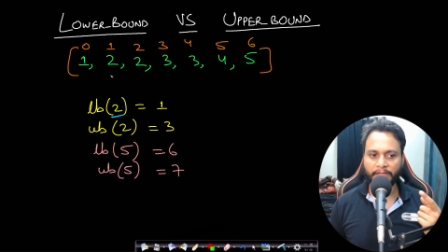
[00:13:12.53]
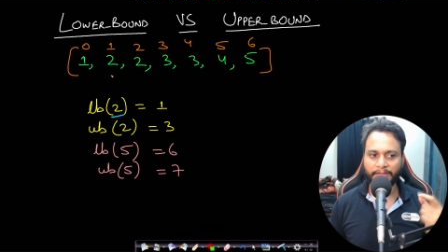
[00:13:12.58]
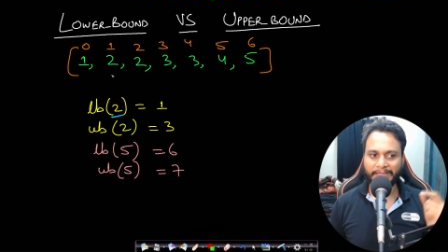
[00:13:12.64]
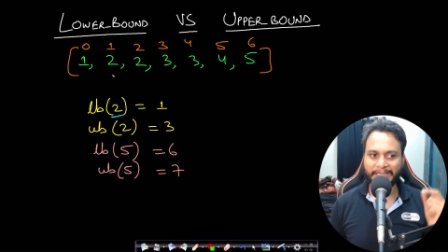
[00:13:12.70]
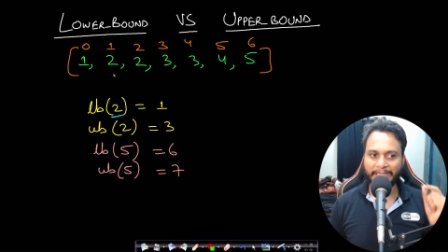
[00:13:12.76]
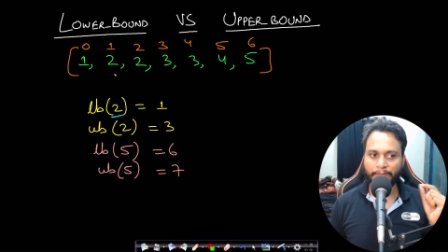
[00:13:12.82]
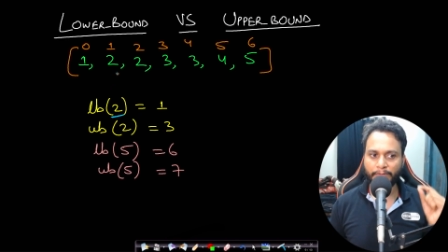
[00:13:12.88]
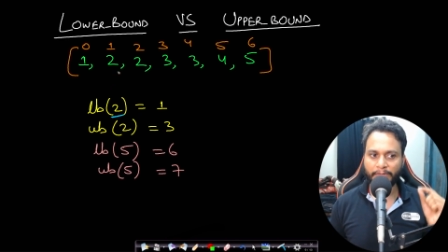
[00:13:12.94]

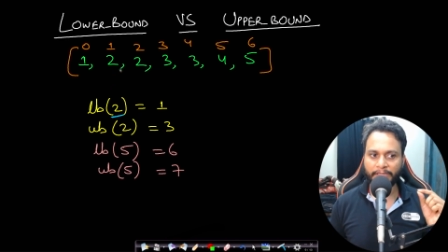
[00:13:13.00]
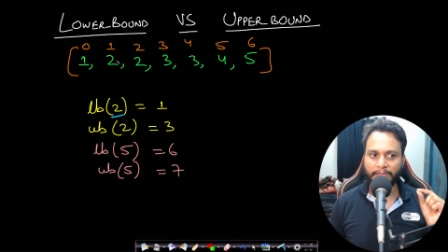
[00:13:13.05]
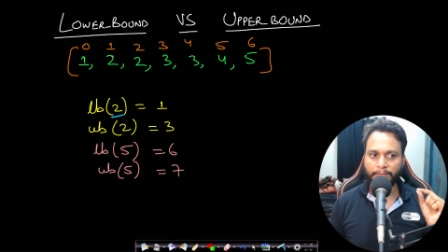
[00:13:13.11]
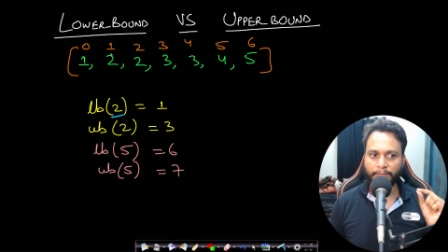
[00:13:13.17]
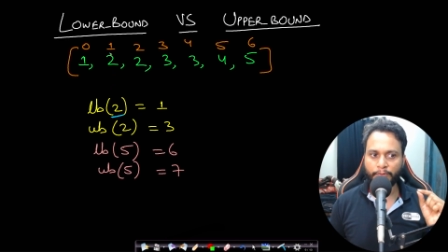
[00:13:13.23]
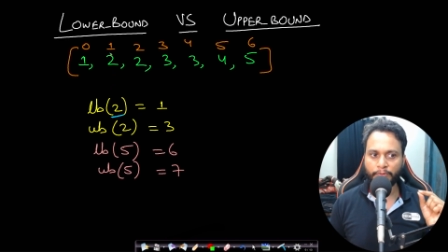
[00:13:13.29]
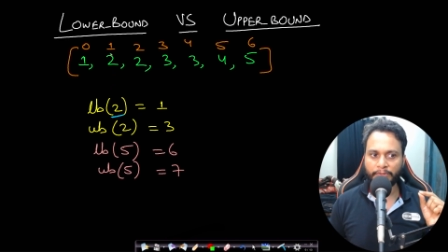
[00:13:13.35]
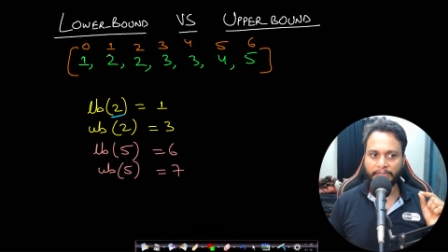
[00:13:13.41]
then it will
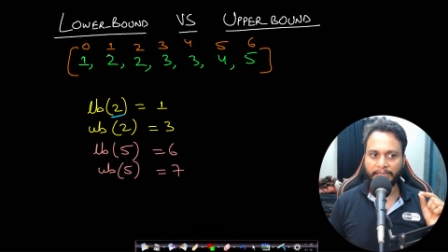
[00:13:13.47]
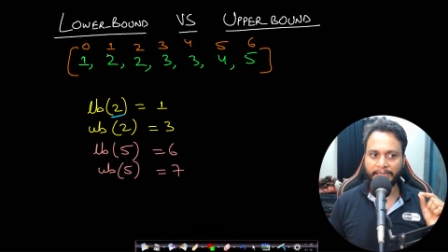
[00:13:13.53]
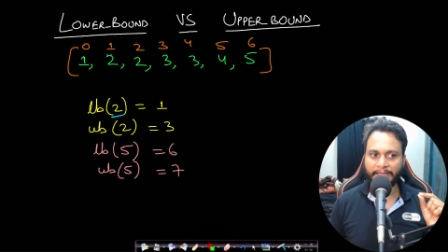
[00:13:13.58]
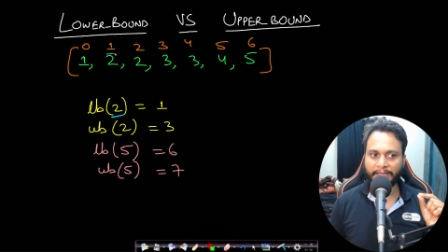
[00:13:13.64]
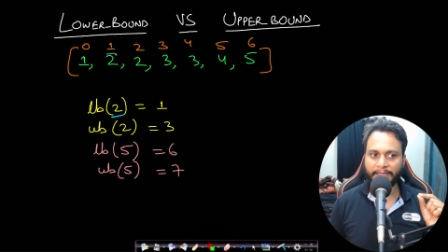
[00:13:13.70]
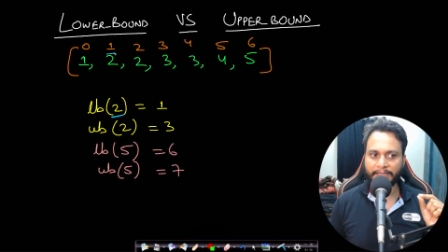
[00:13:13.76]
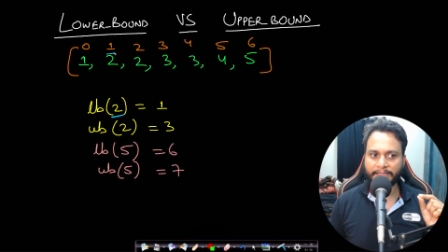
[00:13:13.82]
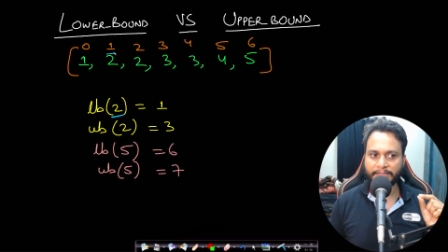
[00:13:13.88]
give you the
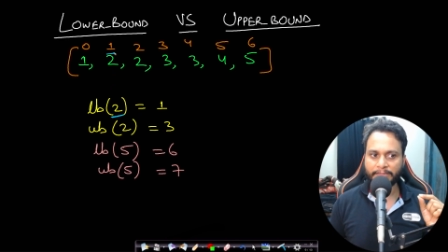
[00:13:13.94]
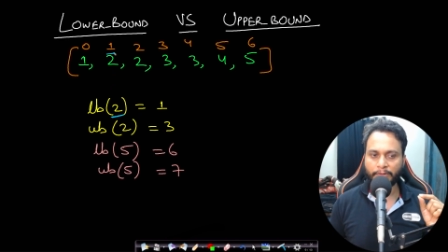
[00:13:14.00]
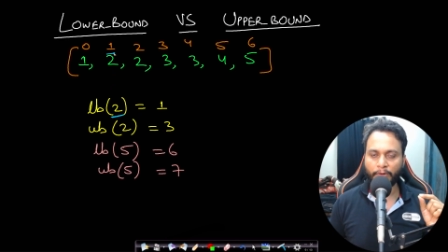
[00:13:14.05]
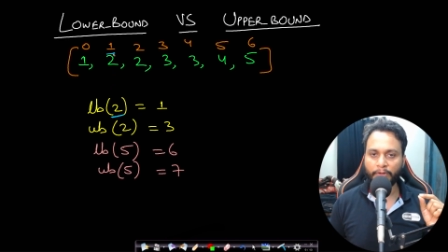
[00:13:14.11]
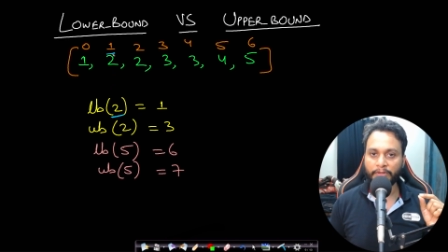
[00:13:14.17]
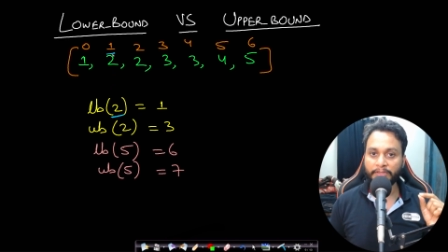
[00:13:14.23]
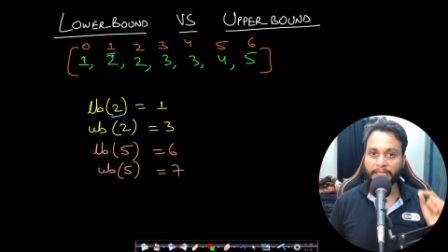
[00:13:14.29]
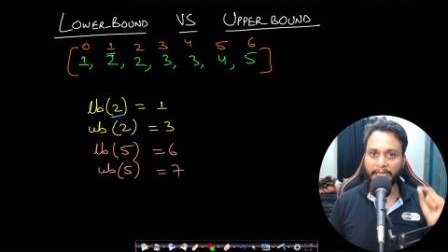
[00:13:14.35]
index
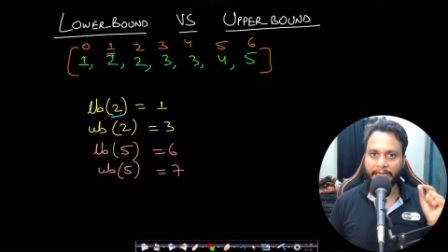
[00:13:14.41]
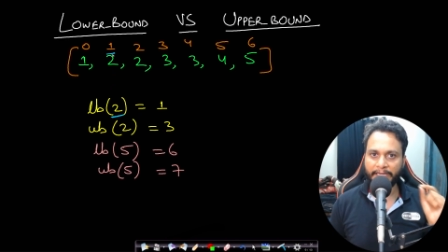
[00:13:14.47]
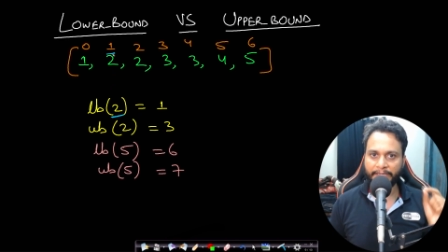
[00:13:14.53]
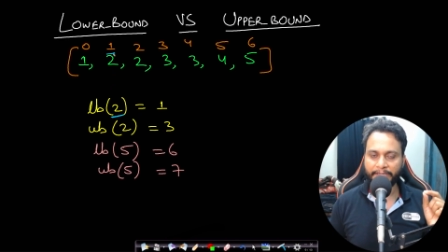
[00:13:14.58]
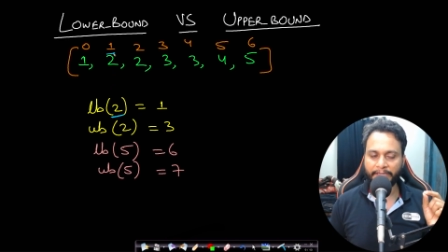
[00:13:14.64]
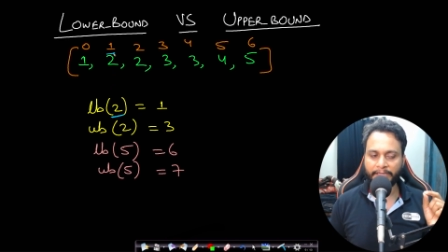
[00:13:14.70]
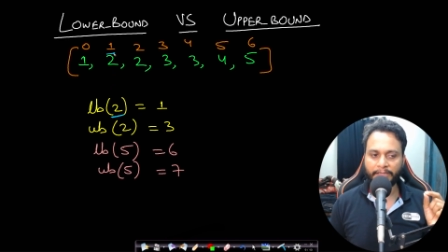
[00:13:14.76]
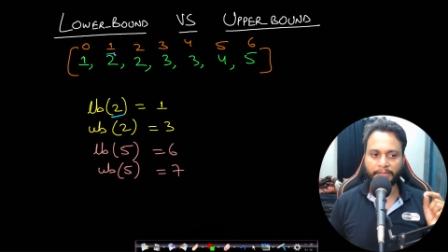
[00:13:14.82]
or the
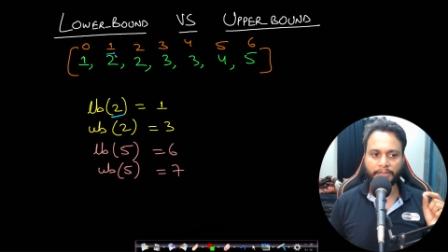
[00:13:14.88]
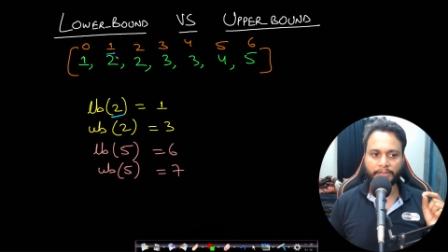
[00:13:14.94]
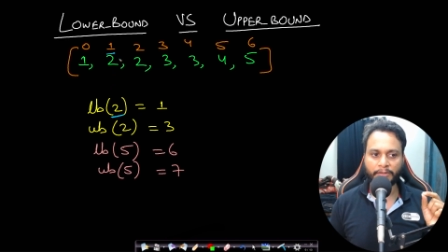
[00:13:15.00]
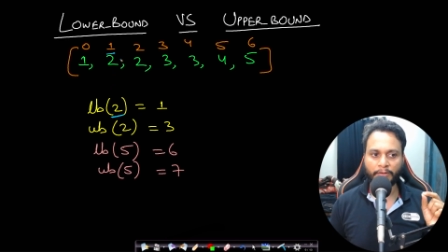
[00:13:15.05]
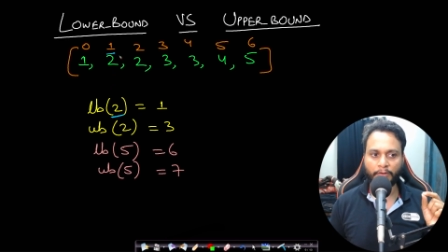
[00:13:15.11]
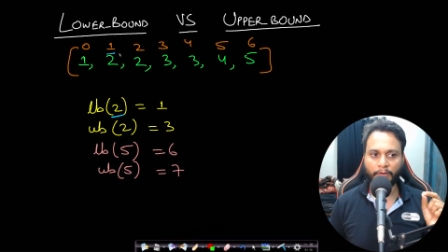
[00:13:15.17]
iterator